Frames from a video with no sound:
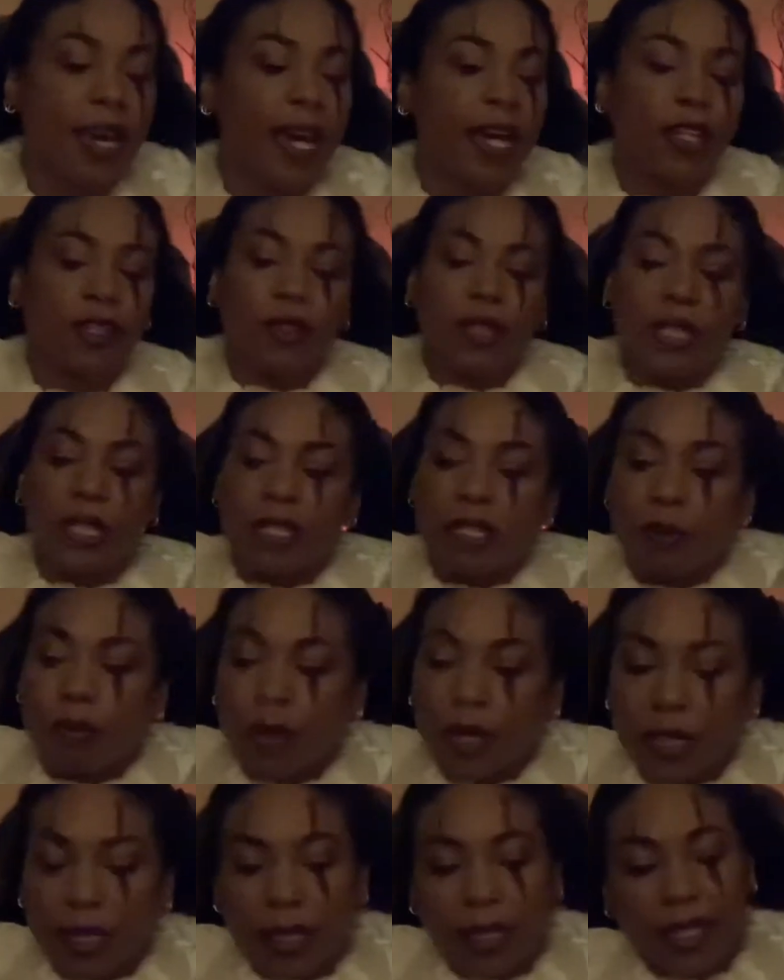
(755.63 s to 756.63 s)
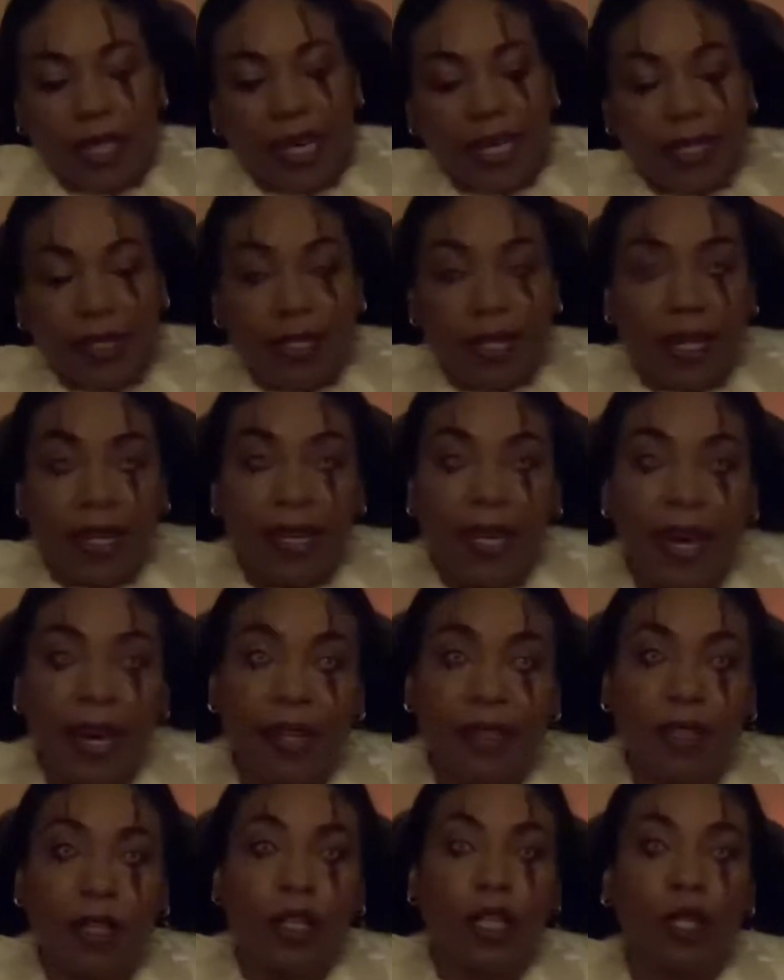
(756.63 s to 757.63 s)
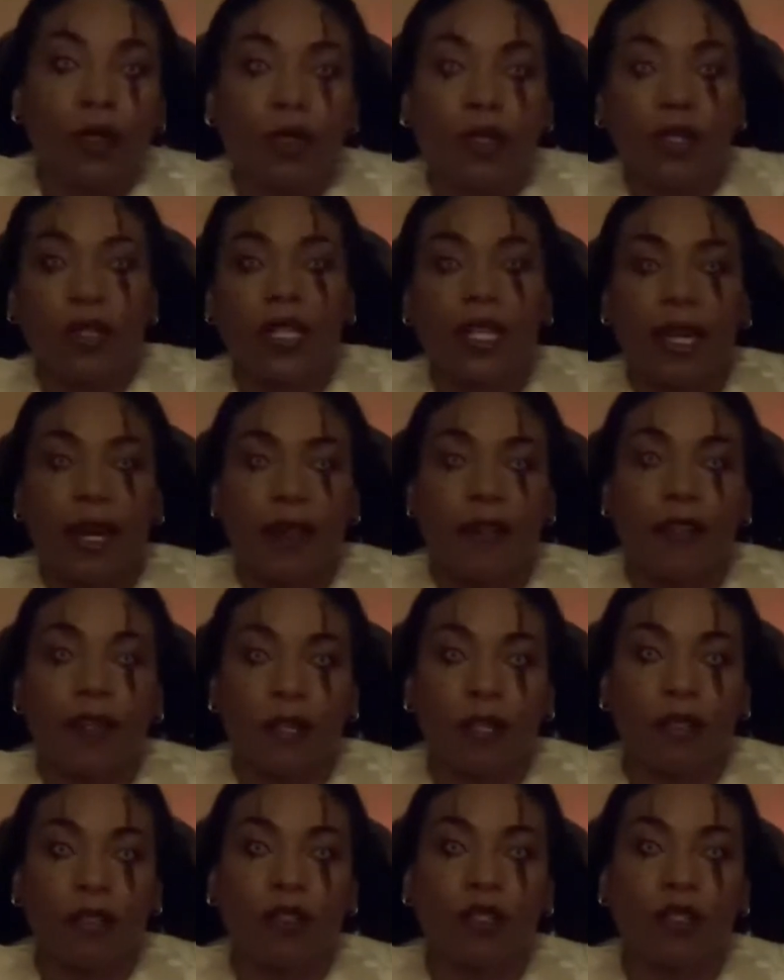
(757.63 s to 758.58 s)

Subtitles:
and you need to bring the legs again closer together.